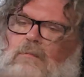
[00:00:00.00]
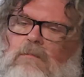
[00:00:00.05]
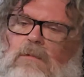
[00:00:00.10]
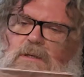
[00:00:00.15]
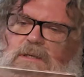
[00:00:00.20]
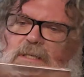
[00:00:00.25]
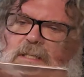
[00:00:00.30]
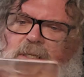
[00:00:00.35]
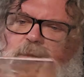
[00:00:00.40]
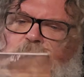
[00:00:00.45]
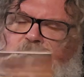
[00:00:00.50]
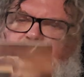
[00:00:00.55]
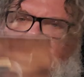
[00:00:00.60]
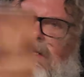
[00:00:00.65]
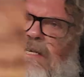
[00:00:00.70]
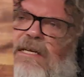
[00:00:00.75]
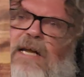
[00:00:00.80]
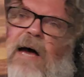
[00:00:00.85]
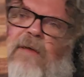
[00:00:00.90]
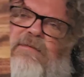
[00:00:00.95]
What's this one?
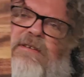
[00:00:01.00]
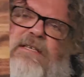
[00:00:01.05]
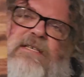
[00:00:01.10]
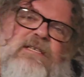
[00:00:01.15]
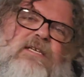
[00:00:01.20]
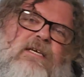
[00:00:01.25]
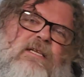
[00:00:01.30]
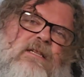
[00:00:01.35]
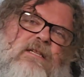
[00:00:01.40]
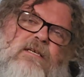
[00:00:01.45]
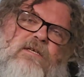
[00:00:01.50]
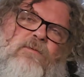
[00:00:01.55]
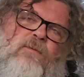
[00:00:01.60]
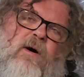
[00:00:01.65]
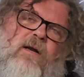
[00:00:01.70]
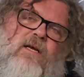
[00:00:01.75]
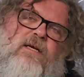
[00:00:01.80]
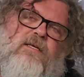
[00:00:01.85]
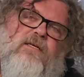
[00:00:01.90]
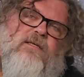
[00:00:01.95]
Sin After Sin, this
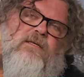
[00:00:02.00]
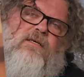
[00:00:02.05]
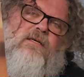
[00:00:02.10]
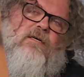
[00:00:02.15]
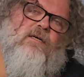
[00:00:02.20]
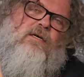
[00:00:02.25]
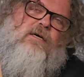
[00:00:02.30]
one is.